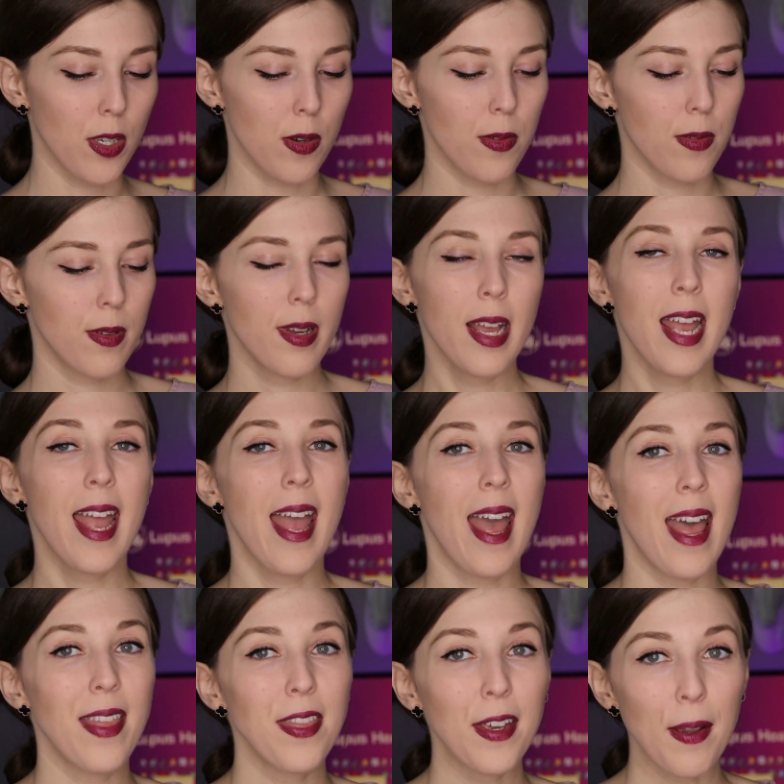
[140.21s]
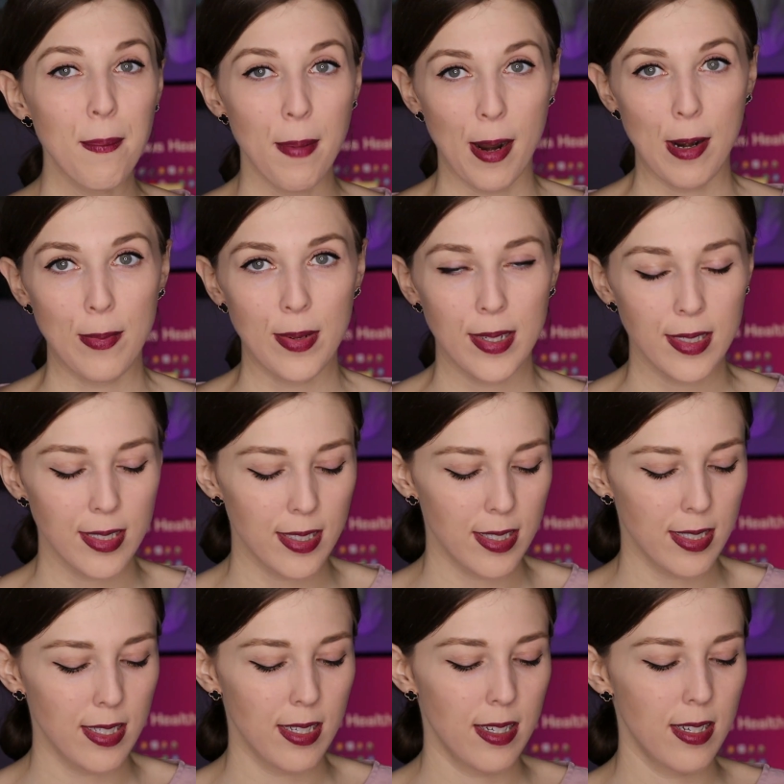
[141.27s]
So, in the
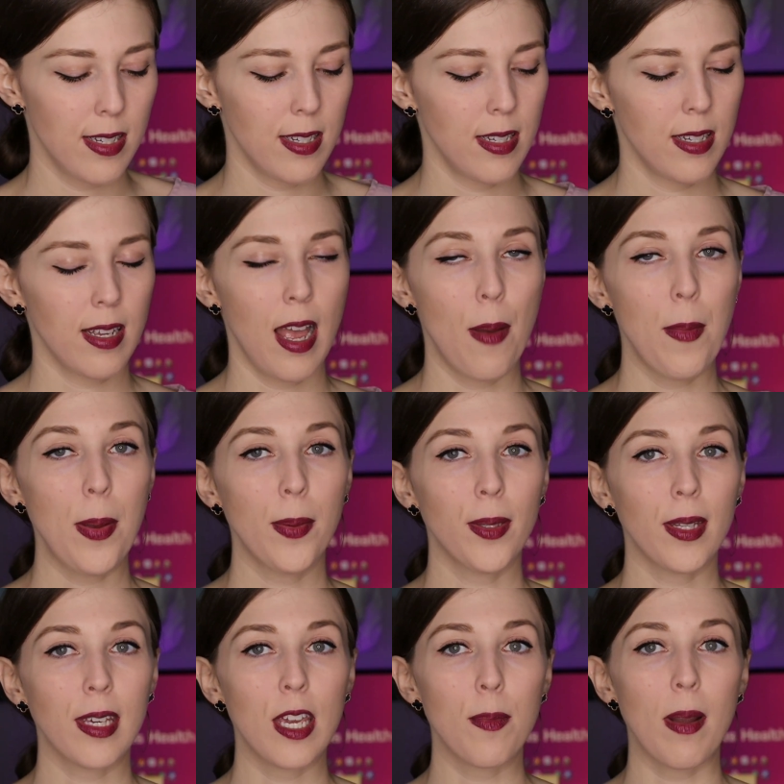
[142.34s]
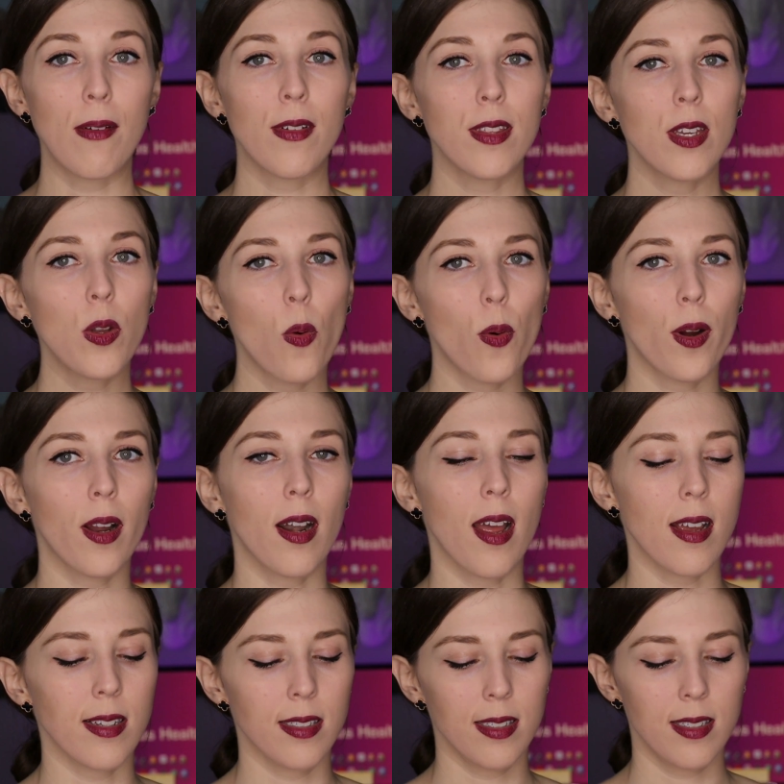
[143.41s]
compartments, I'm able to keep everything
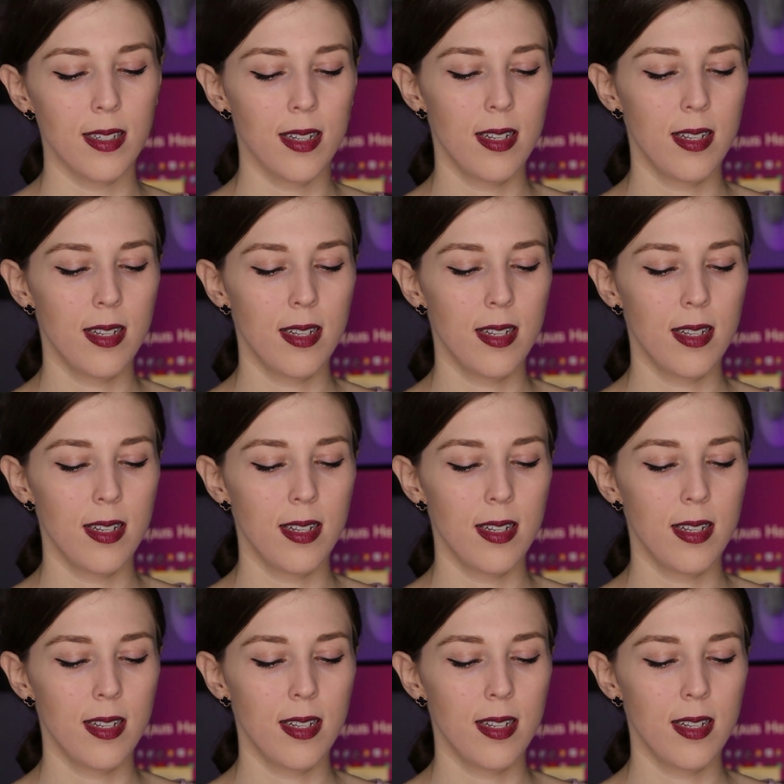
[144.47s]
organized.